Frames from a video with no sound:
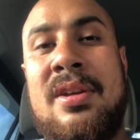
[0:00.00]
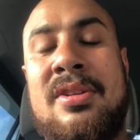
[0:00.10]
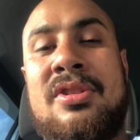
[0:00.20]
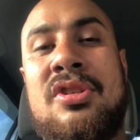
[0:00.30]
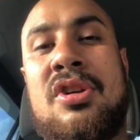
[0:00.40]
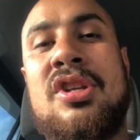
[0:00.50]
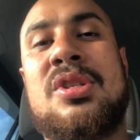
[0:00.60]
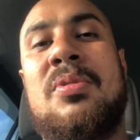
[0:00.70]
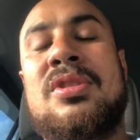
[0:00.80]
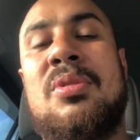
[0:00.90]
So
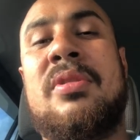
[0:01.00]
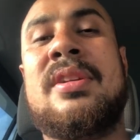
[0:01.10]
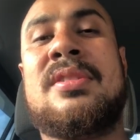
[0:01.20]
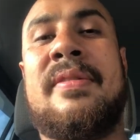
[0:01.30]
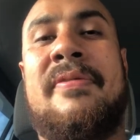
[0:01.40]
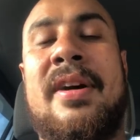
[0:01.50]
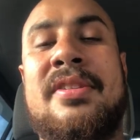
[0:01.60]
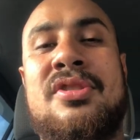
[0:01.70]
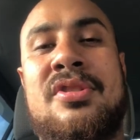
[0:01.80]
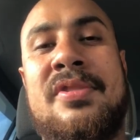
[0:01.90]
Joshua's looking to fight
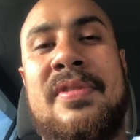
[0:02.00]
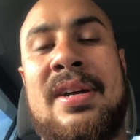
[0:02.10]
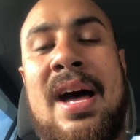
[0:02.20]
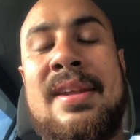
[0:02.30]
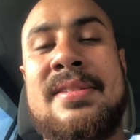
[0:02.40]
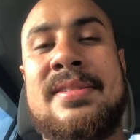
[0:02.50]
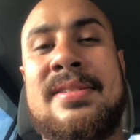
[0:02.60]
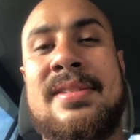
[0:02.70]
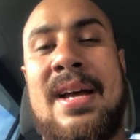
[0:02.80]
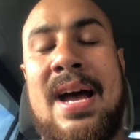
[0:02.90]
in June
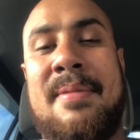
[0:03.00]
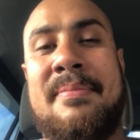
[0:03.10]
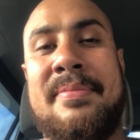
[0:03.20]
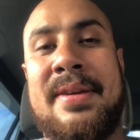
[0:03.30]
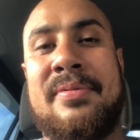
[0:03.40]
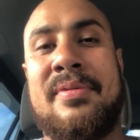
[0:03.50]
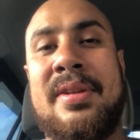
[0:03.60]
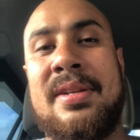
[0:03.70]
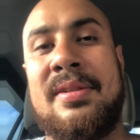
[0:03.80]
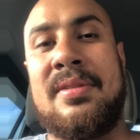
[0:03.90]
regardless. They've
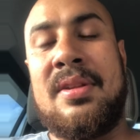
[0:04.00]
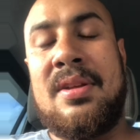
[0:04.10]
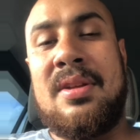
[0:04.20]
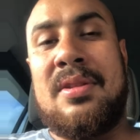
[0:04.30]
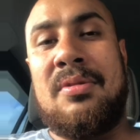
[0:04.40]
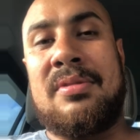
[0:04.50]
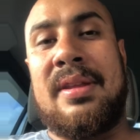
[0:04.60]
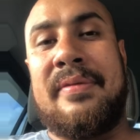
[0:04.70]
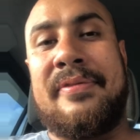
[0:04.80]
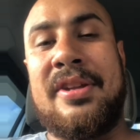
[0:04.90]
already looked
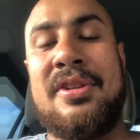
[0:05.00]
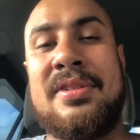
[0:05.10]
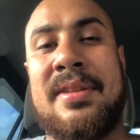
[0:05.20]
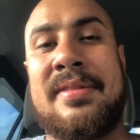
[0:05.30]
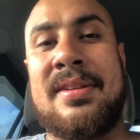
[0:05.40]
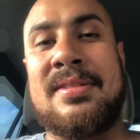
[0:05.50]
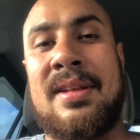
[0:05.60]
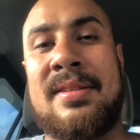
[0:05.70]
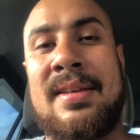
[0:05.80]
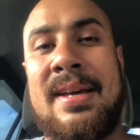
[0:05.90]
at venues and things
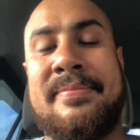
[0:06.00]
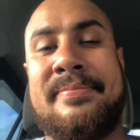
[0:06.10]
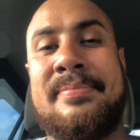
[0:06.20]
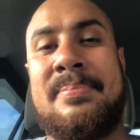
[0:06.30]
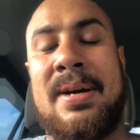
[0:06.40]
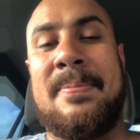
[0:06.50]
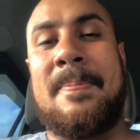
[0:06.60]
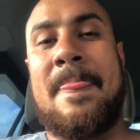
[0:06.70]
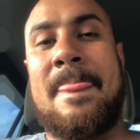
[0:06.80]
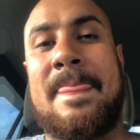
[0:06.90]
like that, but
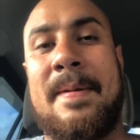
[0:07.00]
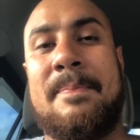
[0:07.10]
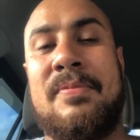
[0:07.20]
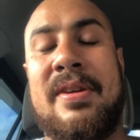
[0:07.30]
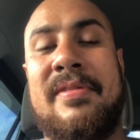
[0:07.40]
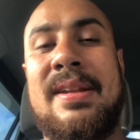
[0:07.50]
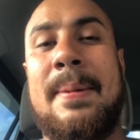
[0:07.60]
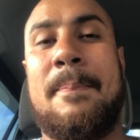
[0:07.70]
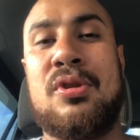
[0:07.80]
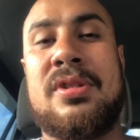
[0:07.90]
they're really
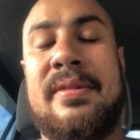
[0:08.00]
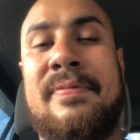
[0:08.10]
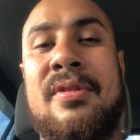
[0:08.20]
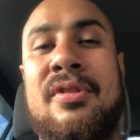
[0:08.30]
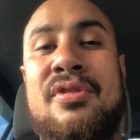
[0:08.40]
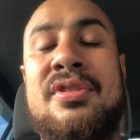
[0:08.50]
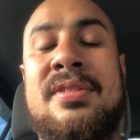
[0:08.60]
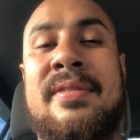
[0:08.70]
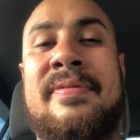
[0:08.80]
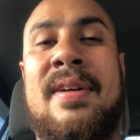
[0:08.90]
pushing for the
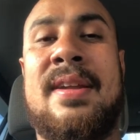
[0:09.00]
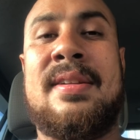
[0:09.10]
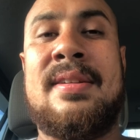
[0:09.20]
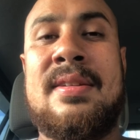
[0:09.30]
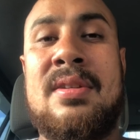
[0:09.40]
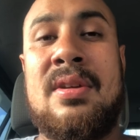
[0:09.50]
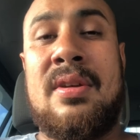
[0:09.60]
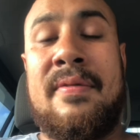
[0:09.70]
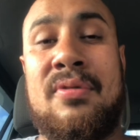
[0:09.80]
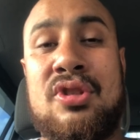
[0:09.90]
Usyk fight
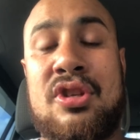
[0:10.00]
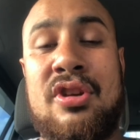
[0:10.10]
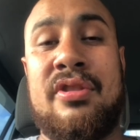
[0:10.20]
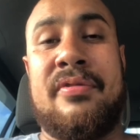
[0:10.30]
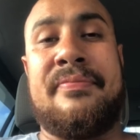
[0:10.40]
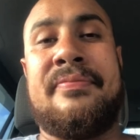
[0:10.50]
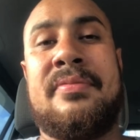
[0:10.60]
for June.